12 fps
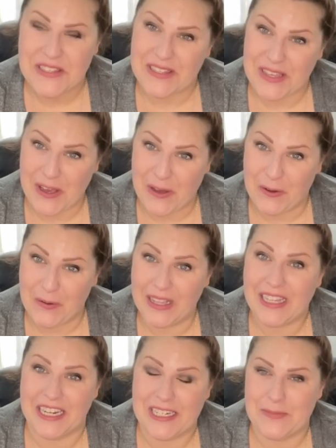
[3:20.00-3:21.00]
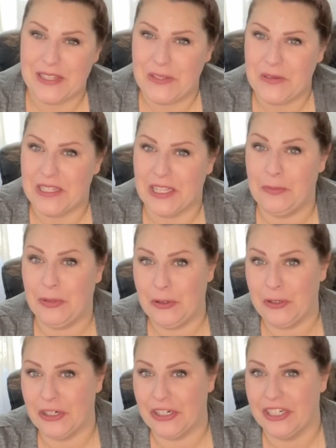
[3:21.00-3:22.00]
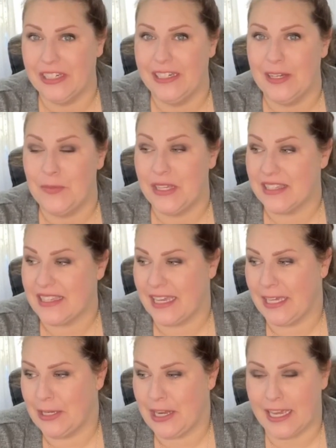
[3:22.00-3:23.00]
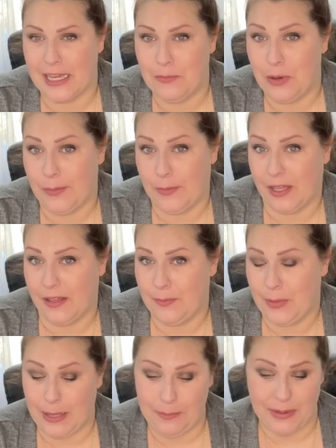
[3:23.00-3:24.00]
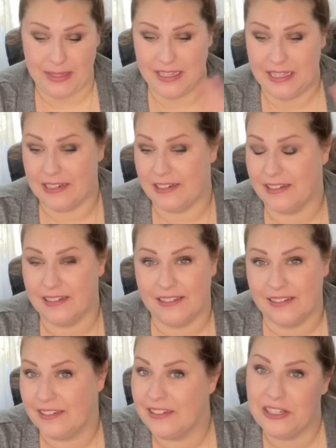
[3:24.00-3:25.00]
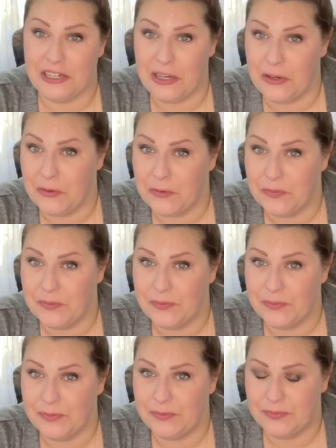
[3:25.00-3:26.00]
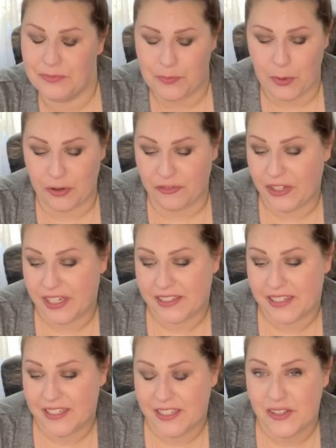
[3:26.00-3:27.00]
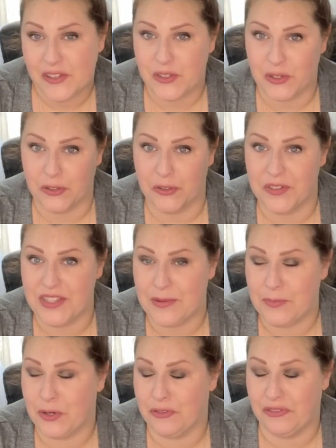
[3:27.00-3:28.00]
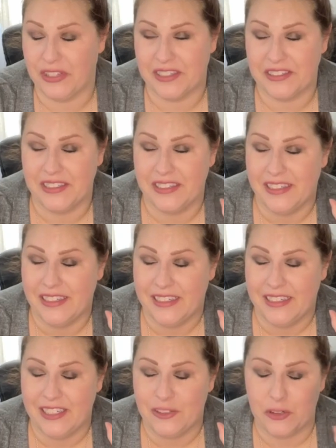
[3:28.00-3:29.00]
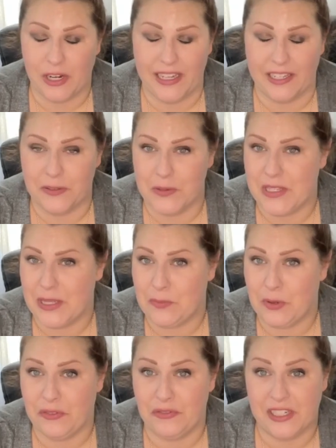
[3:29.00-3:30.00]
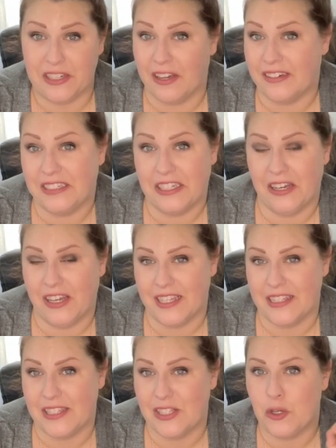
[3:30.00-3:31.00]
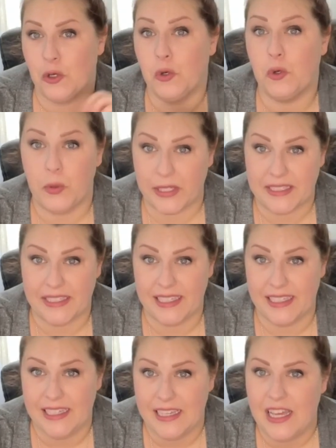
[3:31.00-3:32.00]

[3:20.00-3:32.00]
So a lot of times I'll use the computer because I can pop in, you know, perfect circles and perfect triangles and perfect octagons quickly.